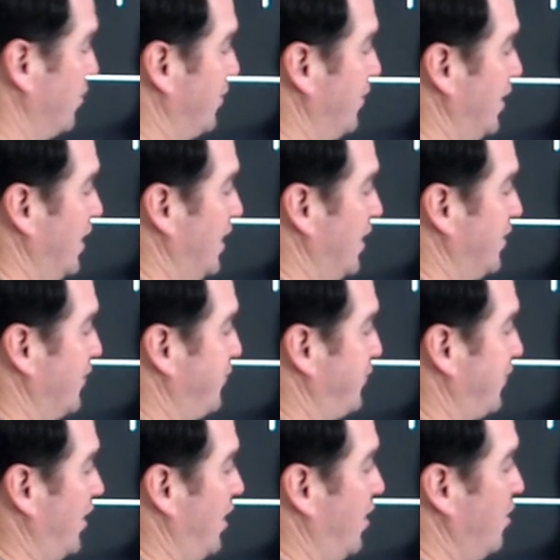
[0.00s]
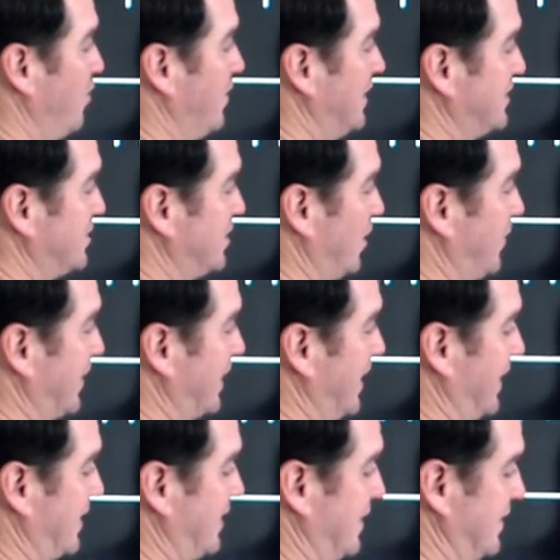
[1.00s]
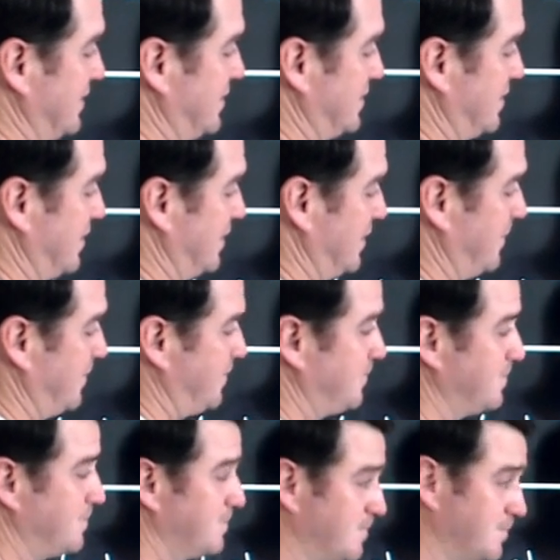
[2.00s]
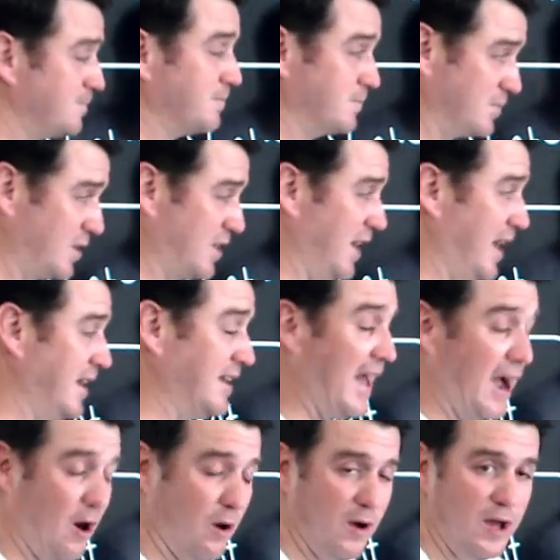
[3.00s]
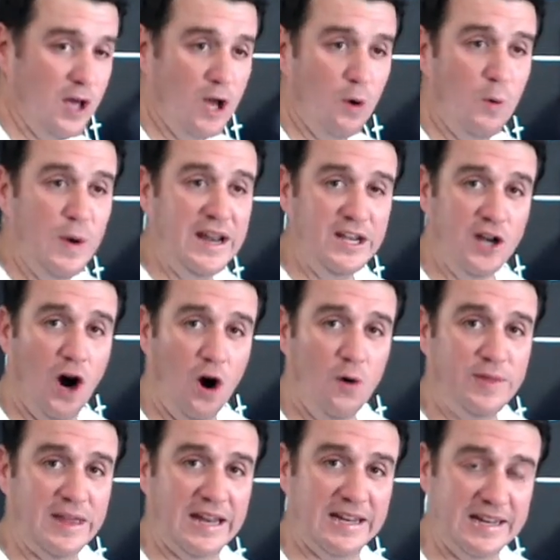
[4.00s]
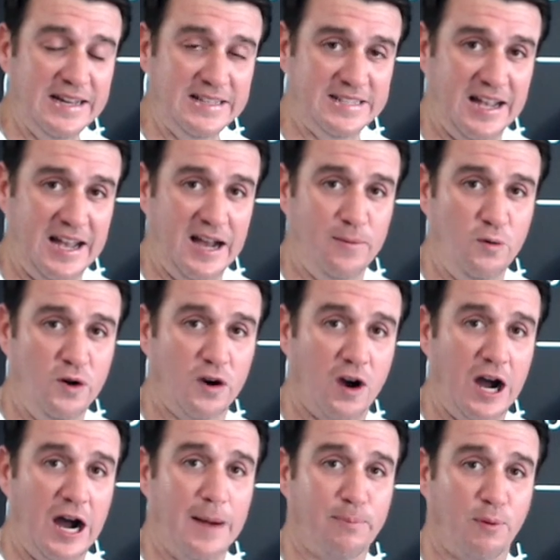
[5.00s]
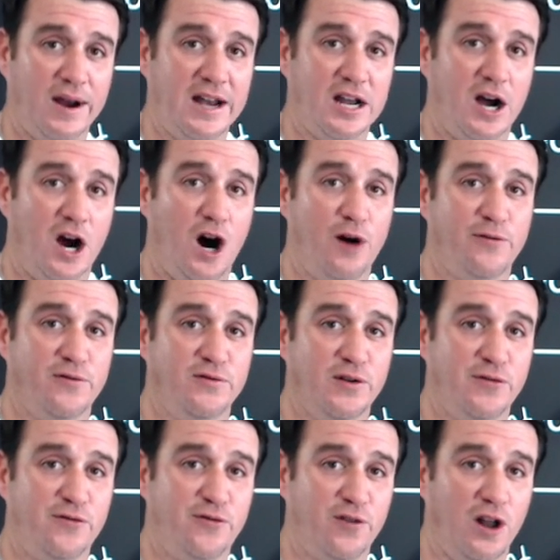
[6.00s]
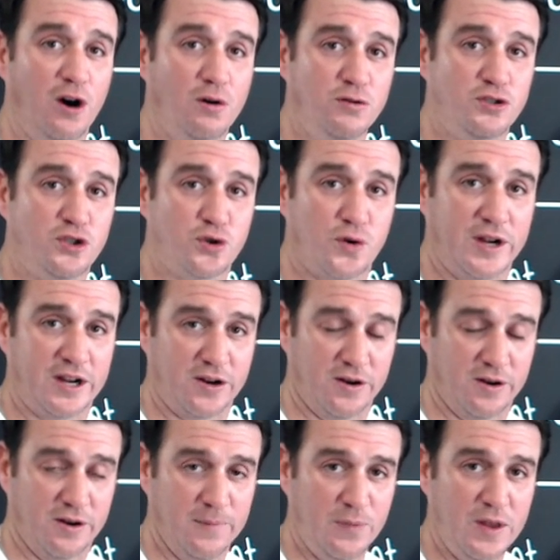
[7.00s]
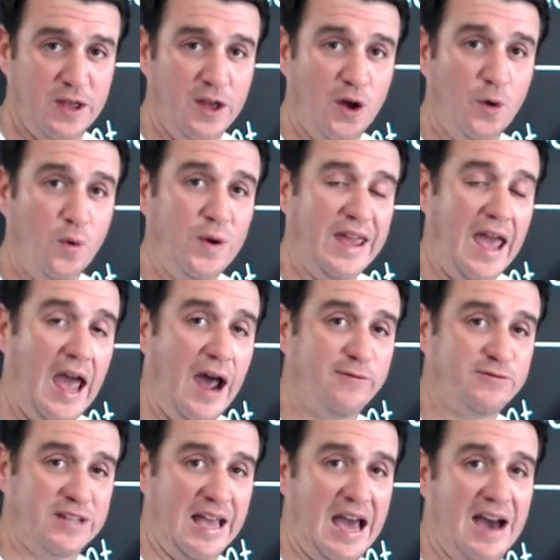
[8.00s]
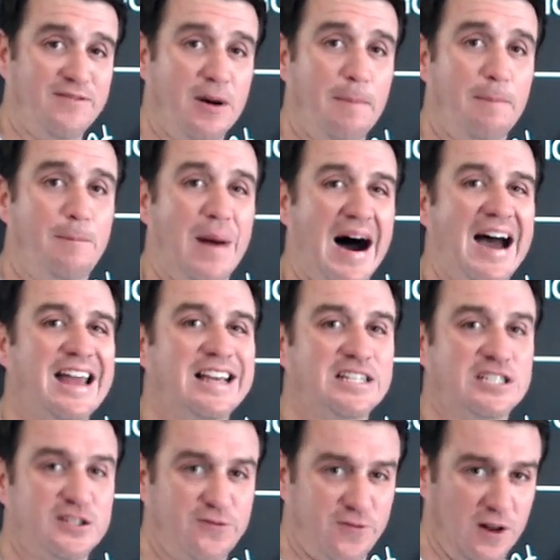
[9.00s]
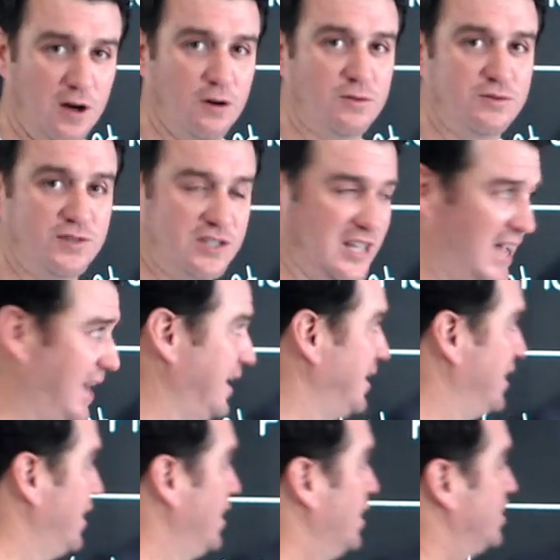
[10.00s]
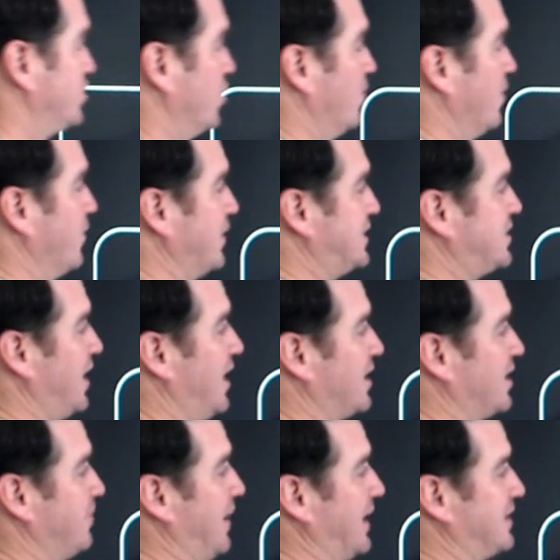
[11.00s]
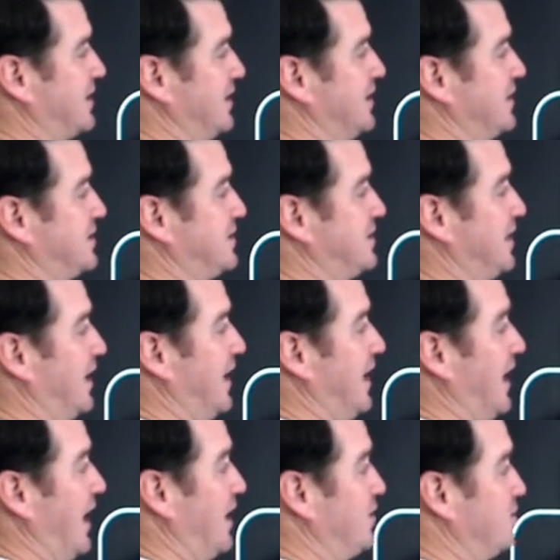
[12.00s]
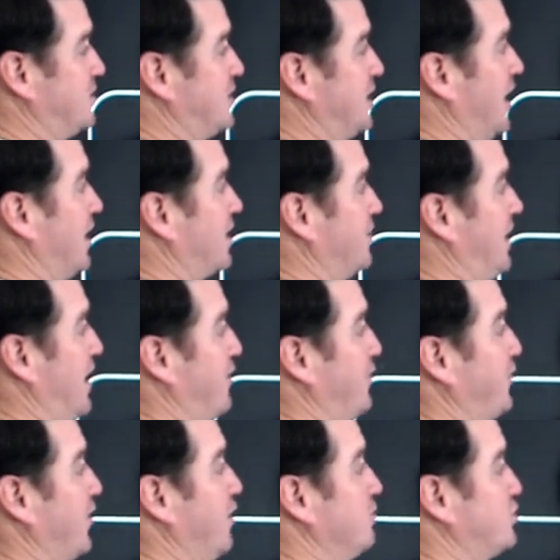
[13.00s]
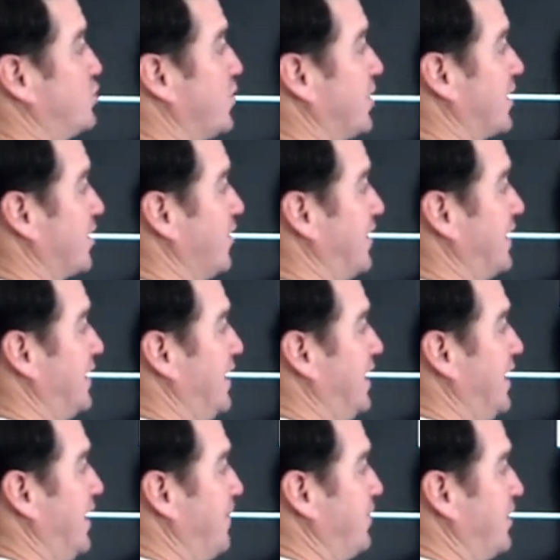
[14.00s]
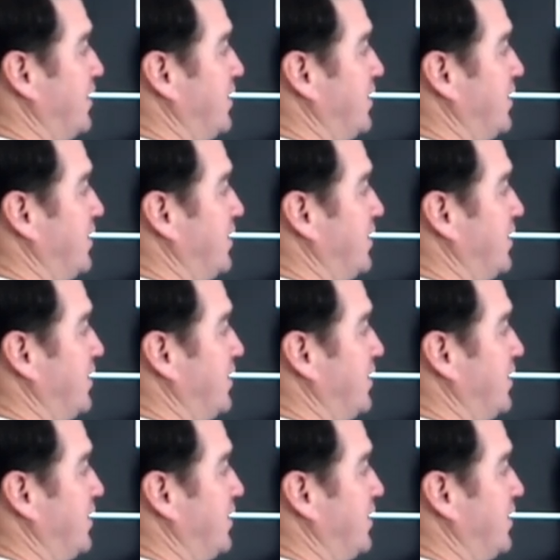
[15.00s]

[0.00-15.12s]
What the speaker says: So the flow is going like this. Okay, now we know that anytime we are operating off of a flow trigger, we have to have a bias flow set. So when we talk about this and you talk about flow triggering,